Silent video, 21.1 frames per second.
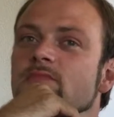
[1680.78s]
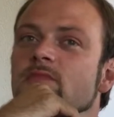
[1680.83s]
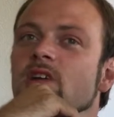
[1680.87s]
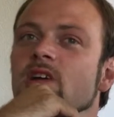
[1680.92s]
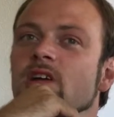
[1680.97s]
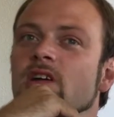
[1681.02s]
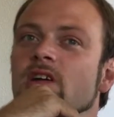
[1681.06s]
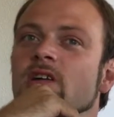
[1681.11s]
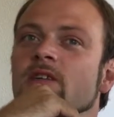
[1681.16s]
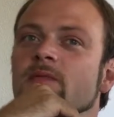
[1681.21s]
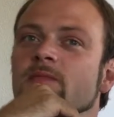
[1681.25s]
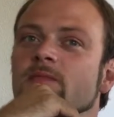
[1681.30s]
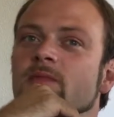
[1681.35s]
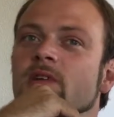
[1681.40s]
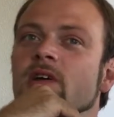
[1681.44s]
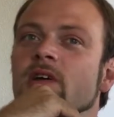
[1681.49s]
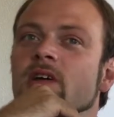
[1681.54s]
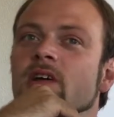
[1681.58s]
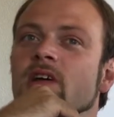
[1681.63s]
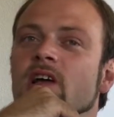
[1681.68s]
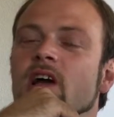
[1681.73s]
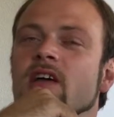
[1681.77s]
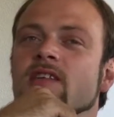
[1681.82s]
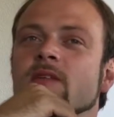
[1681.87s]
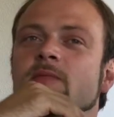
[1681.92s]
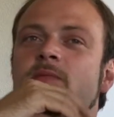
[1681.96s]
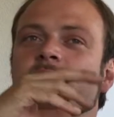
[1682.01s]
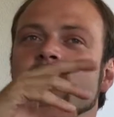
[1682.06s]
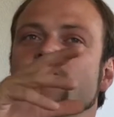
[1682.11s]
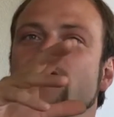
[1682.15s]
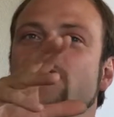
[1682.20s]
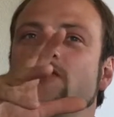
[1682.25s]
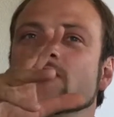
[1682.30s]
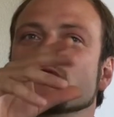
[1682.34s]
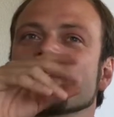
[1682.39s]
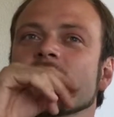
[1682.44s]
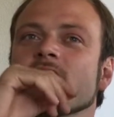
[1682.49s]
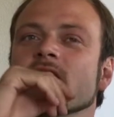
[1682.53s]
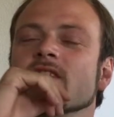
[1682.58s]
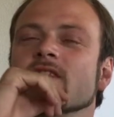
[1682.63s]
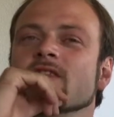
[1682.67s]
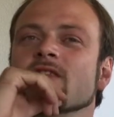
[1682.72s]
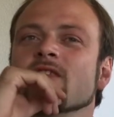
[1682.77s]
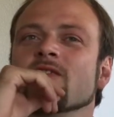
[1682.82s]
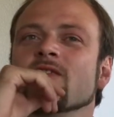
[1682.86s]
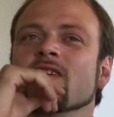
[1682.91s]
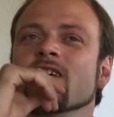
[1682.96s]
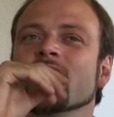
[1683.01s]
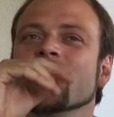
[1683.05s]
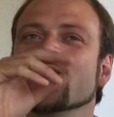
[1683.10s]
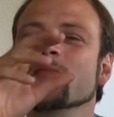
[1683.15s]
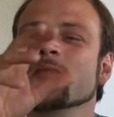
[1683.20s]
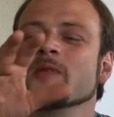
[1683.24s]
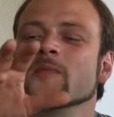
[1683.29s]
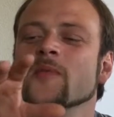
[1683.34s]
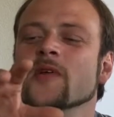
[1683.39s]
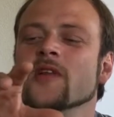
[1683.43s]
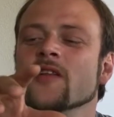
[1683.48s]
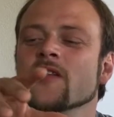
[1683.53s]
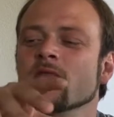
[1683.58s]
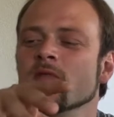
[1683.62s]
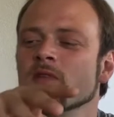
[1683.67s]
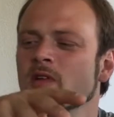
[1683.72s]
Yeah. I sometimes do that, in the middle of,